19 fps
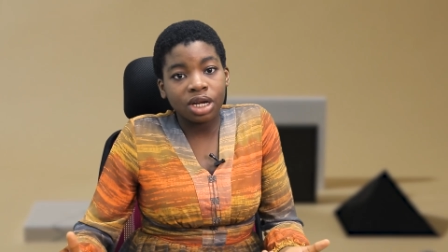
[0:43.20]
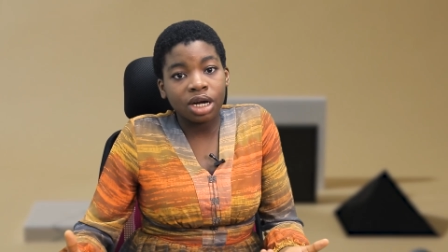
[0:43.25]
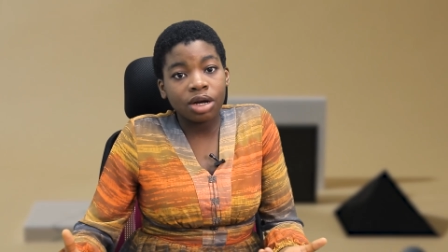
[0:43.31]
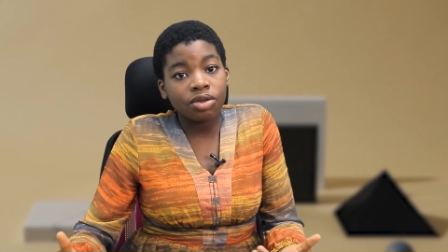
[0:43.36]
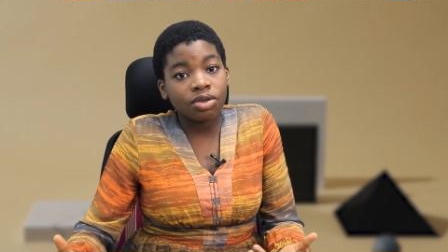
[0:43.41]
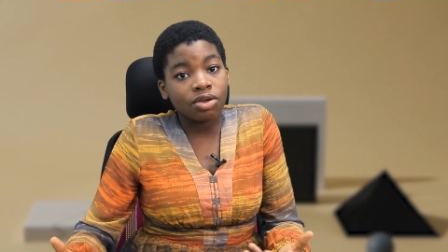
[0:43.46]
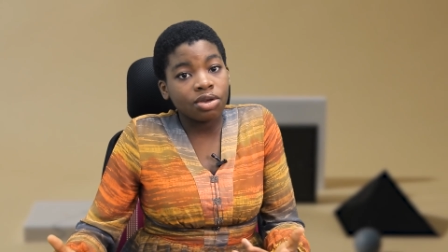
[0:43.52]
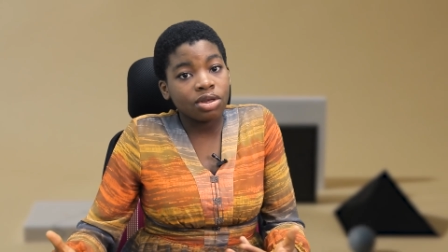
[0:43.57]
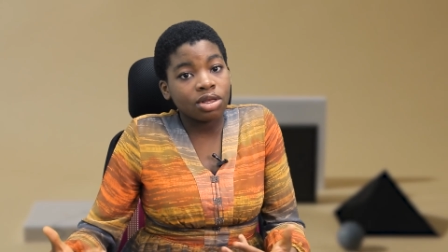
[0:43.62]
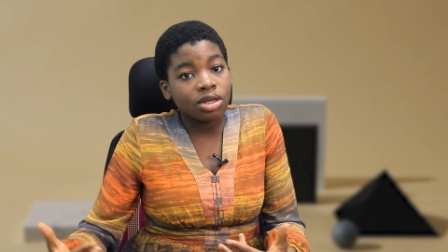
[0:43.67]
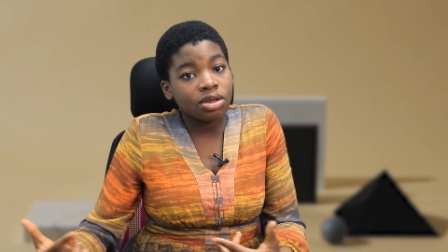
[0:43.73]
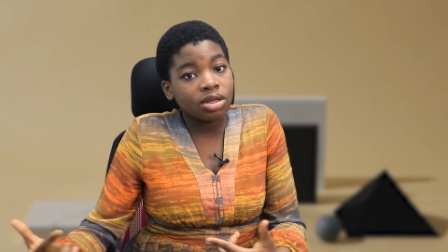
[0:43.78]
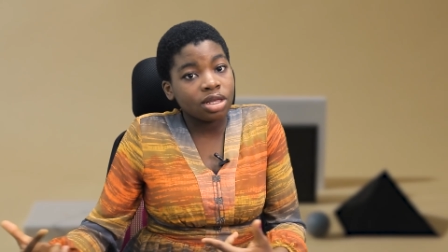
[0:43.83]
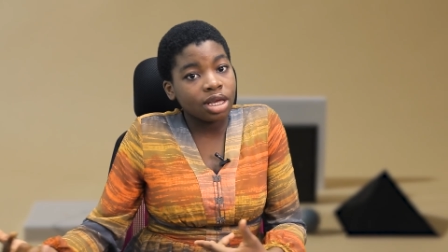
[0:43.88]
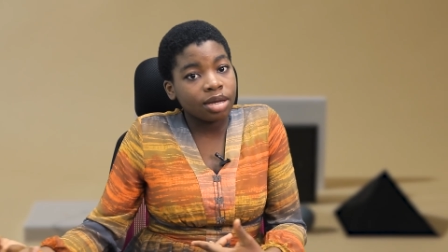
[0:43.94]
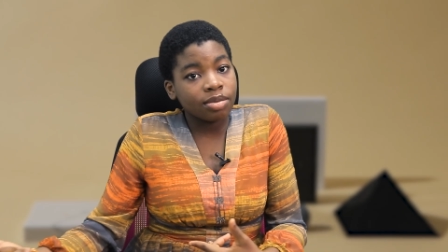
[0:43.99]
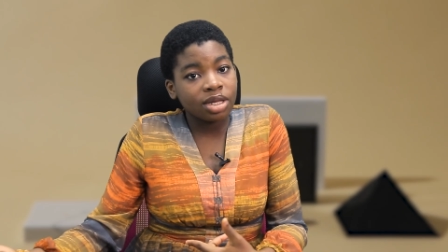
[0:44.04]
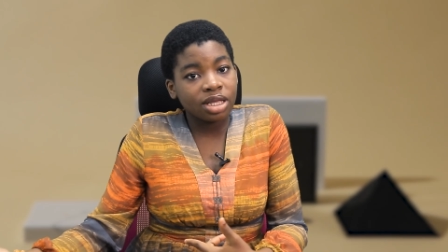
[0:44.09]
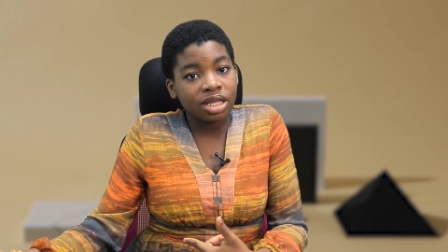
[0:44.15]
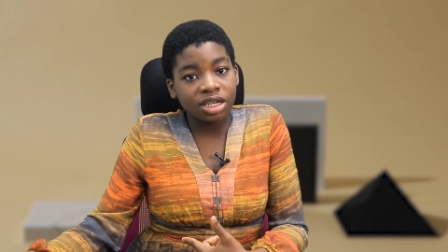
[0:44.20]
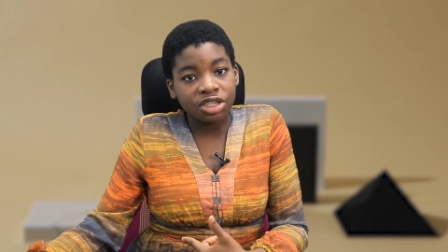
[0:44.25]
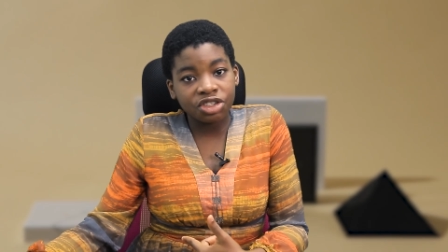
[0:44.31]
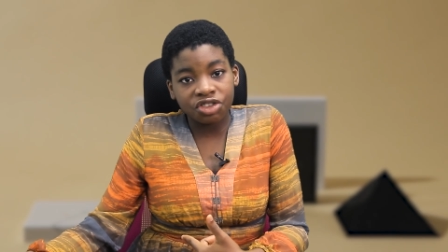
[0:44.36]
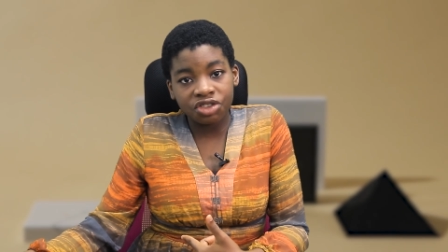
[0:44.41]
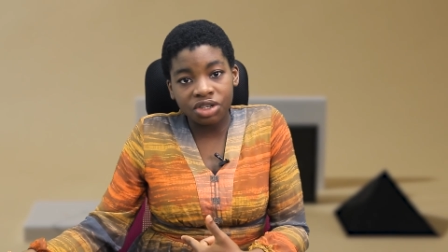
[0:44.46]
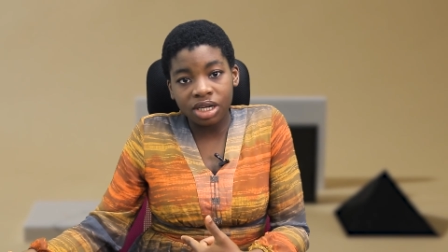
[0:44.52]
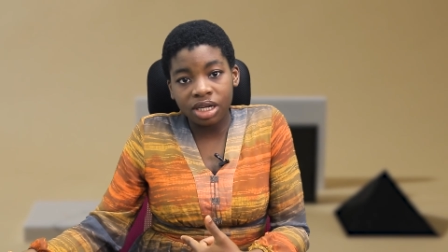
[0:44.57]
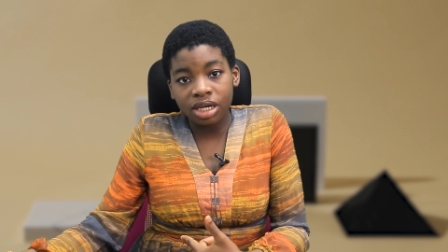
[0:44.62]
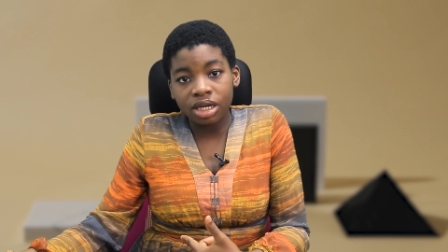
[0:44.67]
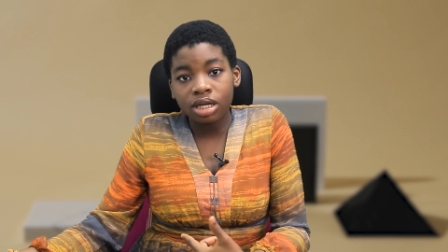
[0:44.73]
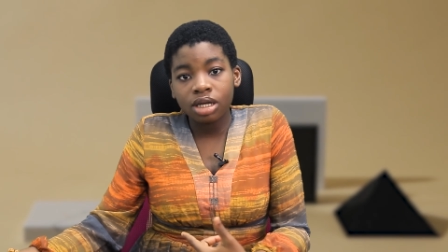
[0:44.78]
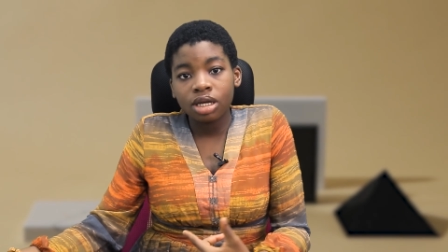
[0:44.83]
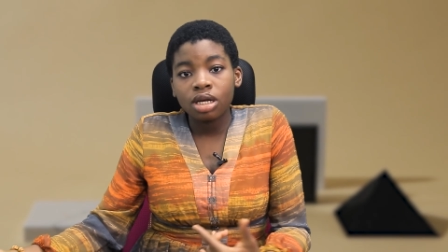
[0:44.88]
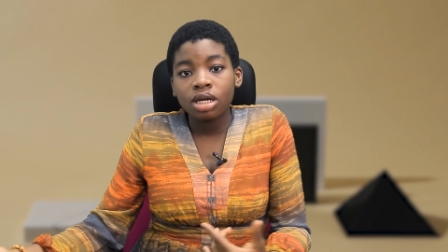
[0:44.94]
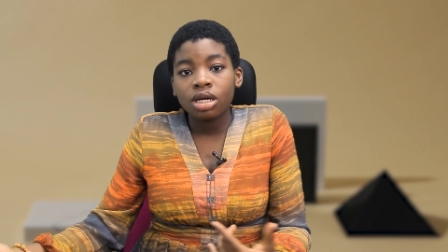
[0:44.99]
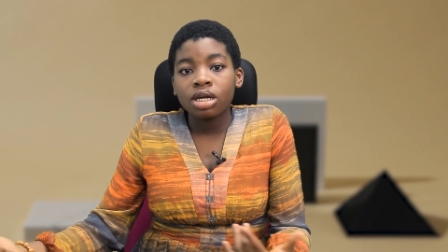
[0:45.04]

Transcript: on how to use the UTME TestDriller.